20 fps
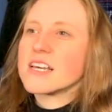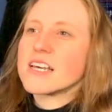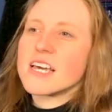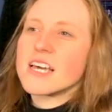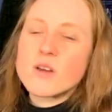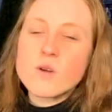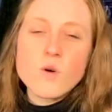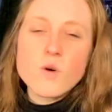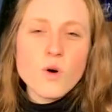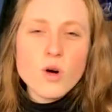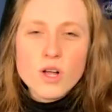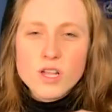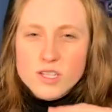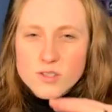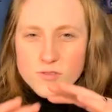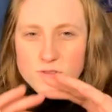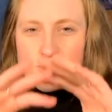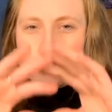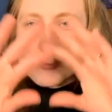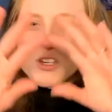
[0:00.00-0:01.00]
in all
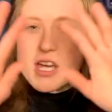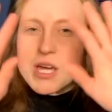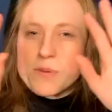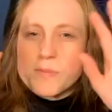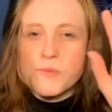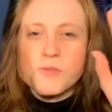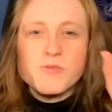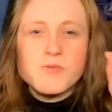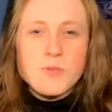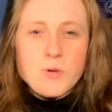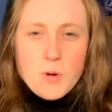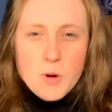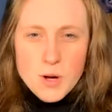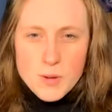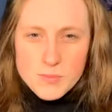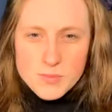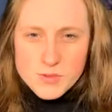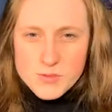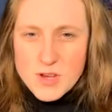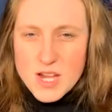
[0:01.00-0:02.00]
shapes,
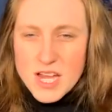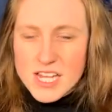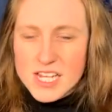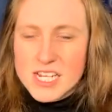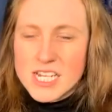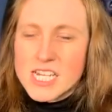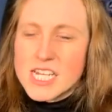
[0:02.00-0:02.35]
forms, right?